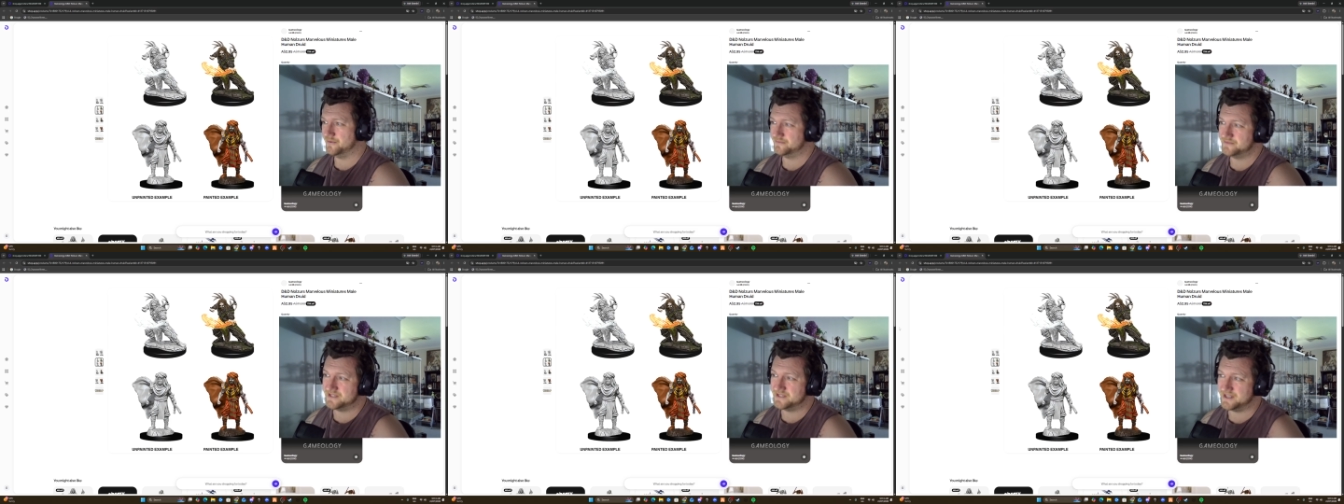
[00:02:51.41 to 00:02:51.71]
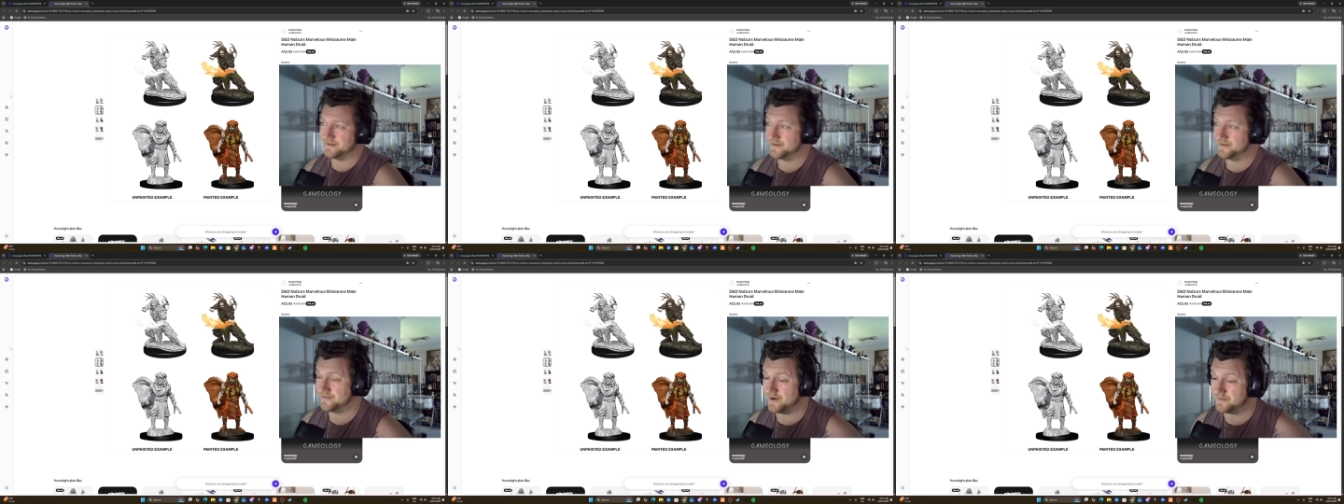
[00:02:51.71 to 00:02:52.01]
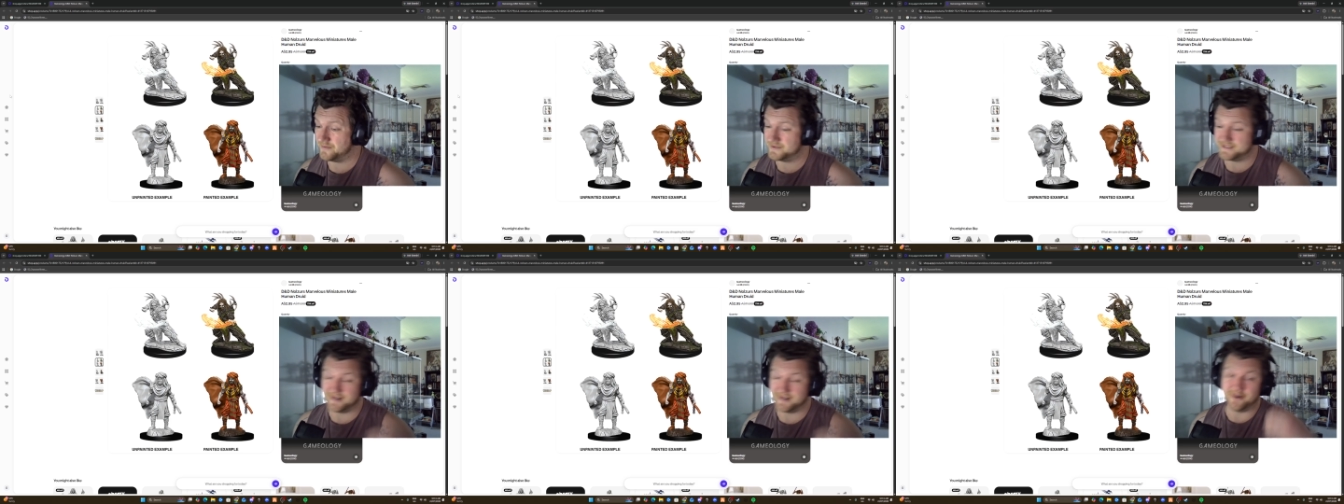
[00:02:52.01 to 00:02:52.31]

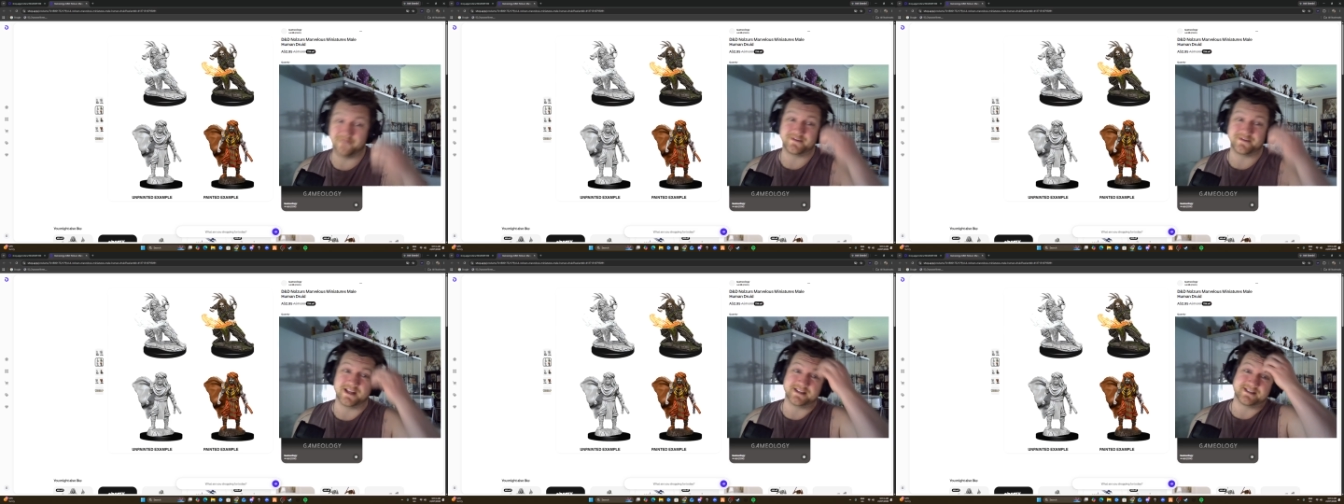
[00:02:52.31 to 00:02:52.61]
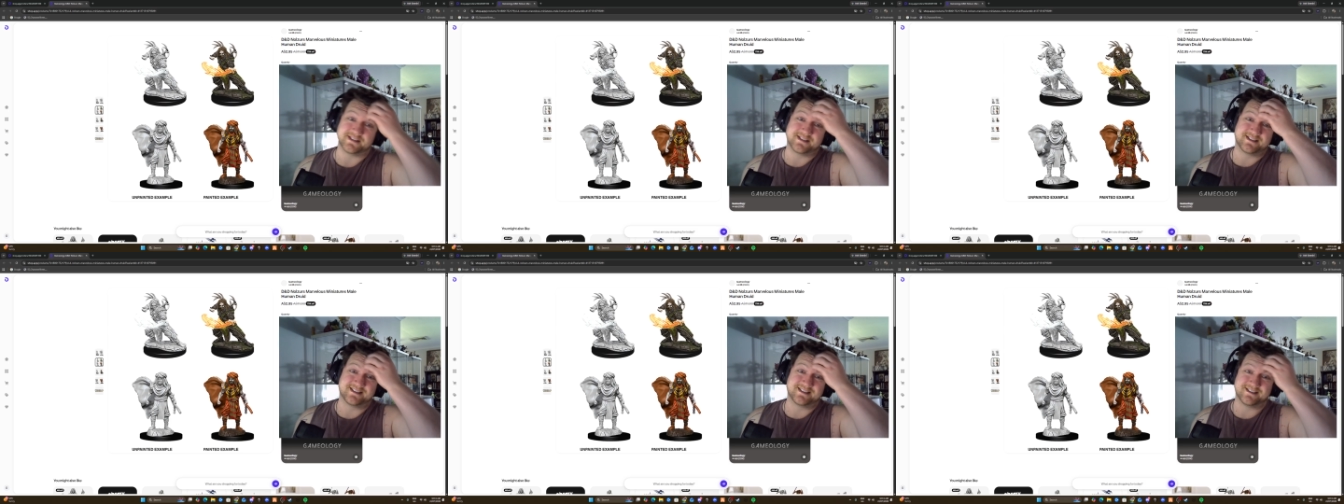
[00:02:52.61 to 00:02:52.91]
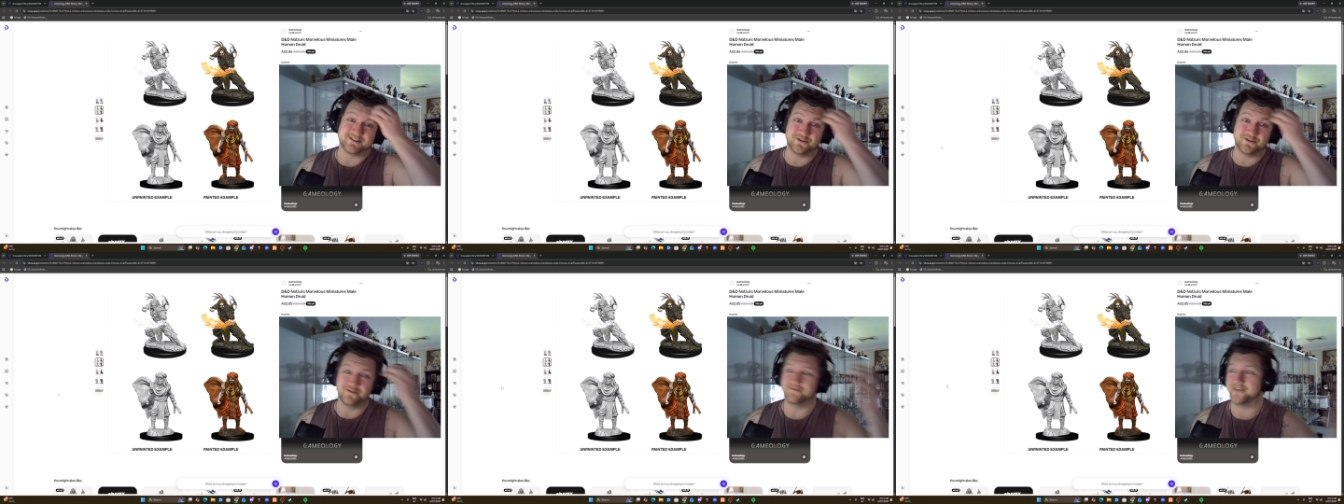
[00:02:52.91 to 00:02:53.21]
75% off. That's
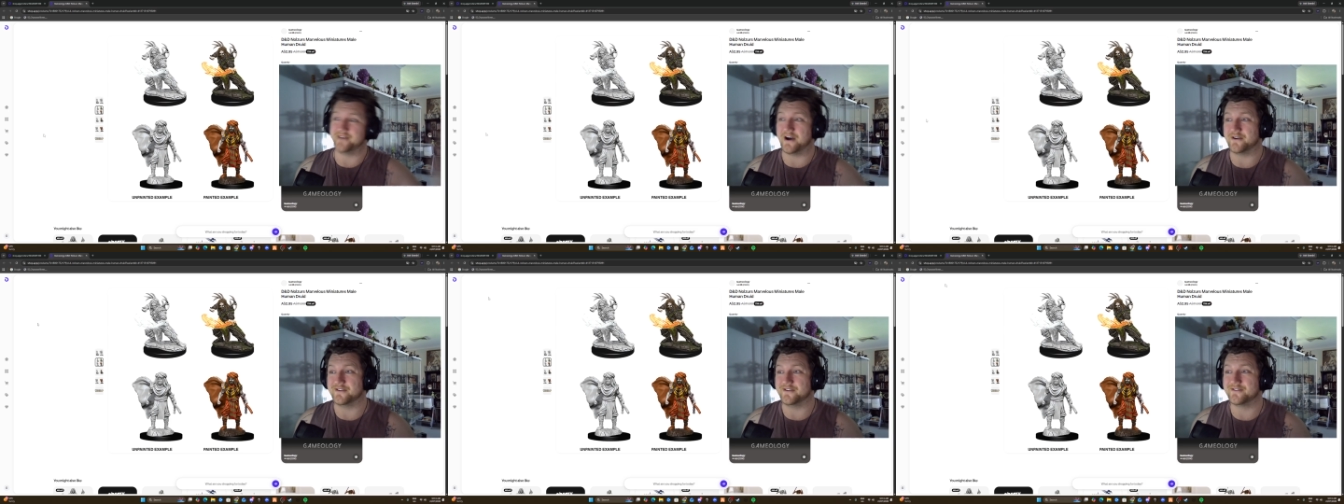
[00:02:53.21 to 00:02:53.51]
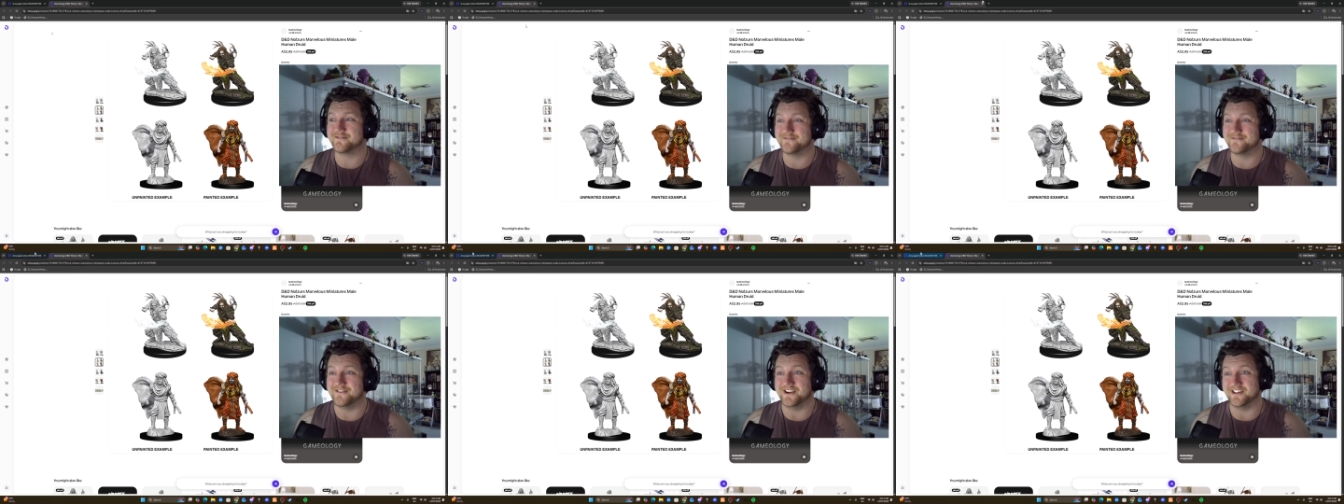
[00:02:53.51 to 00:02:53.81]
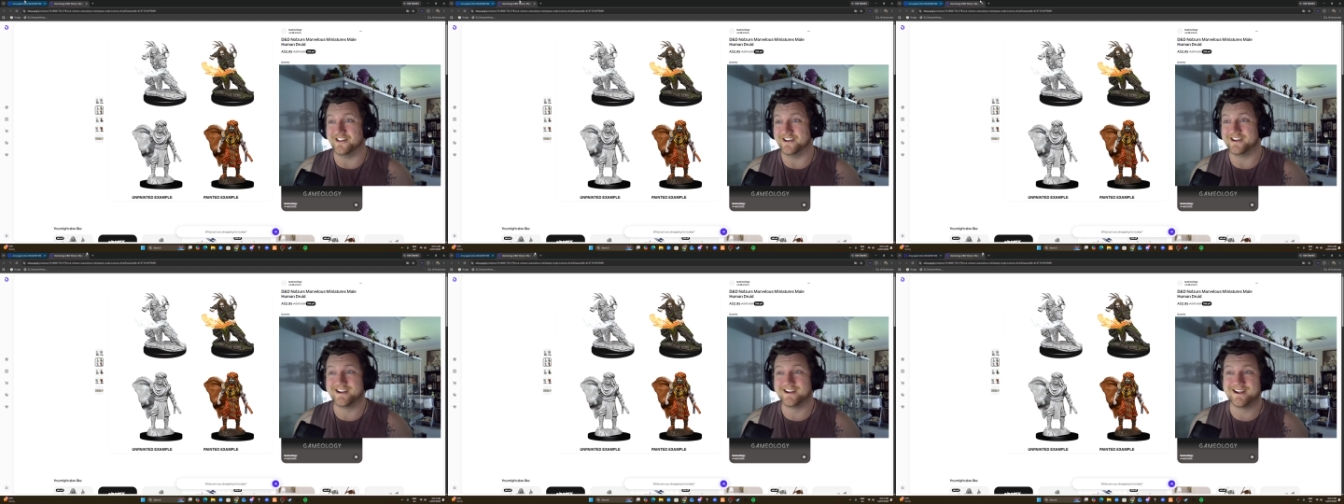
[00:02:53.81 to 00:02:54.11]
good value, really.